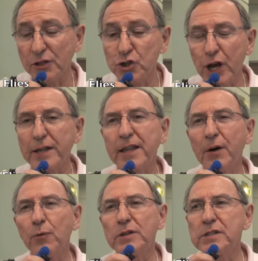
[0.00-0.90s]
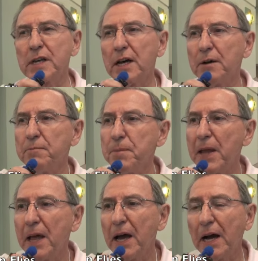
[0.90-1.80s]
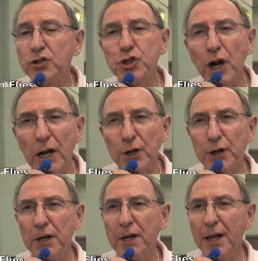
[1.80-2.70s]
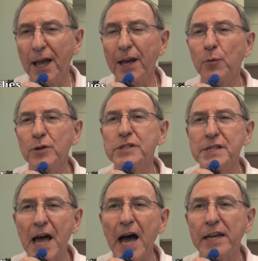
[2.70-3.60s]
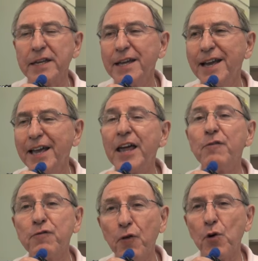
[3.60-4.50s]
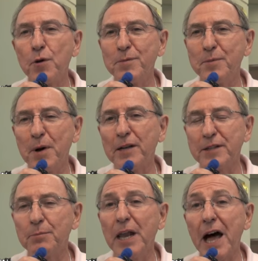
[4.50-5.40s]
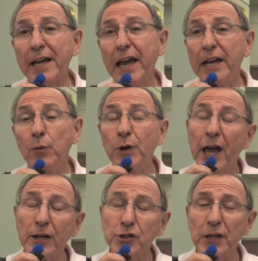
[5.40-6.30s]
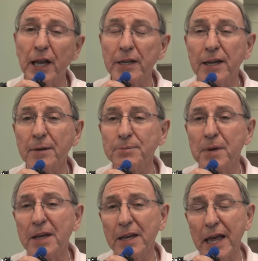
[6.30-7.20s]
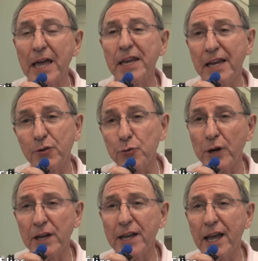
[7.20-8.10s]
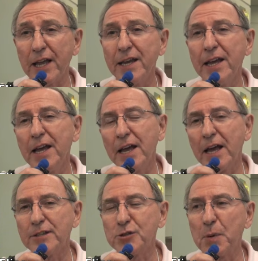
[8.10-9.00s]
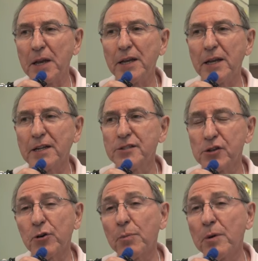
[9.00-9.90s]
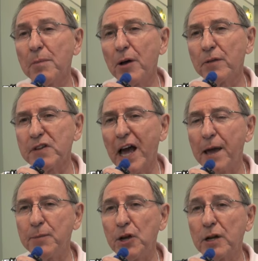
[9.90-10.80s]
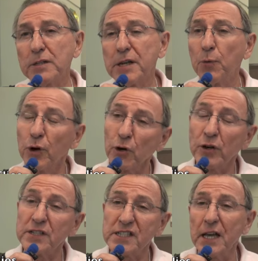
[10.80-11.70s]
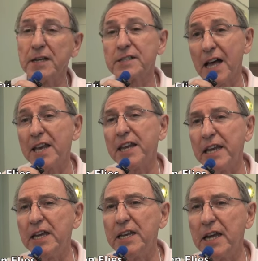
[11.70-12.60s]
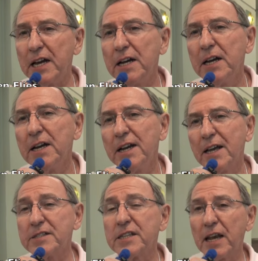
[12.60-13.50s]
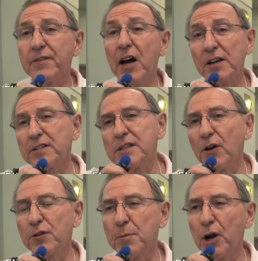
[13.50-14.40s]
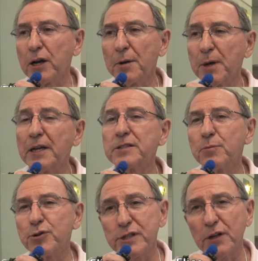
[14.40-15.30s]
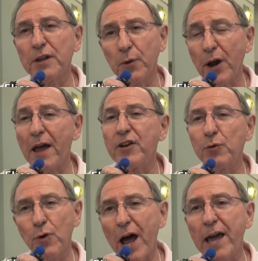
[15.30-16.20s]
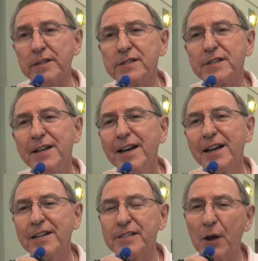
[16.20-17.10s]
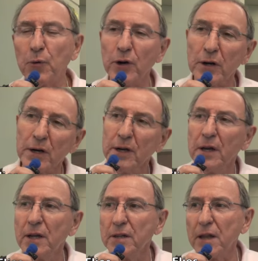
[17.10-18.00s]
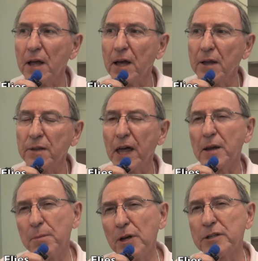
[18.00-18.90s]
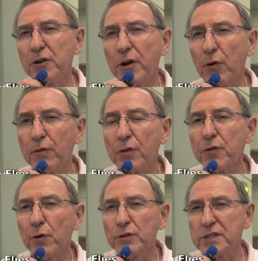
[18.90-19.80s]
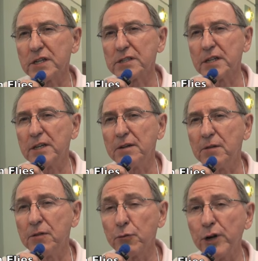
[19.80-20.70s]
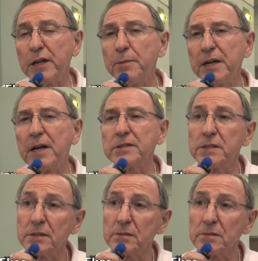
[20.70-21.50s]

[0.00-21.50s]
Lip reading: jet that was a charter, and it was not informed about the blockade, and we actually ended up landing in Trinidad and spending a considerable amount of time there because they were going to send us on to India instead of on to South America, because in Brazil they were having riots because they were they had a military overthrow in 63 because